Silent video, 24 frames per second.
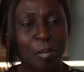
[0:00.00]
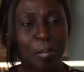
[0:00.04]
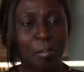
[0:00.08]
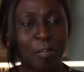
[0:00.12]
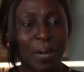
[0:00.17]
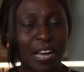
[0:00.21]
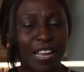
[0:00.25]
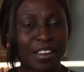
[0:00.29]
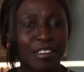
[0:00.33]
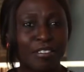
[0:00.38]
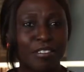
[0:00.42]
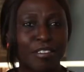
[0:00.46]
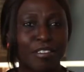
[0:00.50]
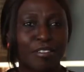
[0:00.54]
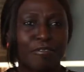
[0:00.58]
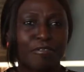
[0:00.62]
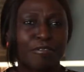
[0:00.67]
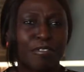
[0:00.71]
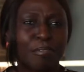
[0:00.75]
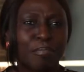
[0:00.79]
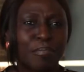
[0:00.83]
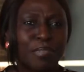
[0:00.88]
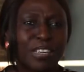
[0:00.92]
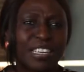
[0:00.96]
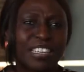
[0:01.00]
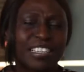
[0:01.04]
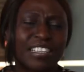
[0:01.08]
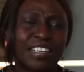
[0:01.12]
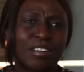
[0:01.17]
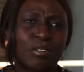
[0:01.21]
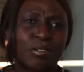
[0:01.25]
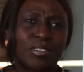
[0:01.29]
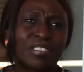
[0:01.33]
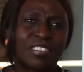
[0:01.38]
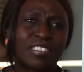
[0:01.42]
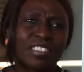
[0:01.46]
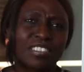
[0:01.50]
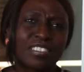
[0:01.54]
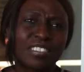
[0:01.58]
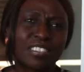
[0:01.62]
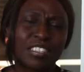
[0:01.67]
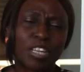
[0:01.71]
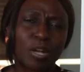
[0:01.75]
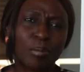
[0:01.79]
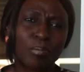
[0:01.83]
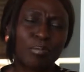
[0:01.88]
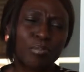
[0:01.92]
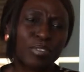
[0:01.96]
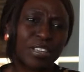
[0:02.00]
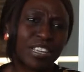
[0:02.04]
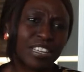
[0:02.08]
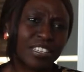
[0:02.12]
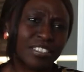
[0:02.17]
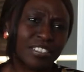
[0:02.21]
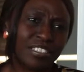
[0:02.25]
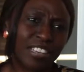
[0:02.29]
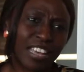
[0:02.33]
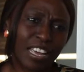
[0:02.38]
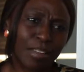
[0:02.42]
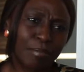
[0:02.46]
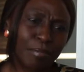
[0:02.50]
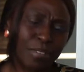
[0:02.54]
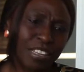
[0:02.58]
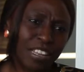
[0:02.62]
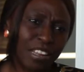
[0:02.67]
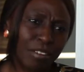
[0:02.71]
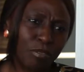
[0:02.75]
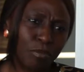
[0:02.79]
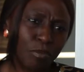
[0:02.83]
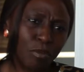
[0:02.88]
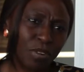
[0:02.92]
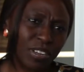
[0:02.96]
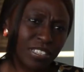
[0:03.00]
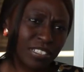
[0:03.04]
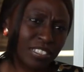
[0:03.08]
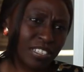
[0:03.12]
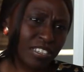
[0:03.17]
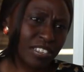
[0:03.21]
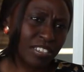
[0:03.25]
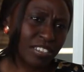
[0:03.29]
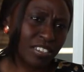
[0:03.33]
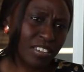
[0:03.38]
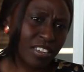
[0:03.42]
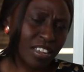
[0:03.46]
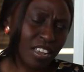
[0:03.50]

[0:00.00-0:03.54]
But for me, there was just something inside me that wanted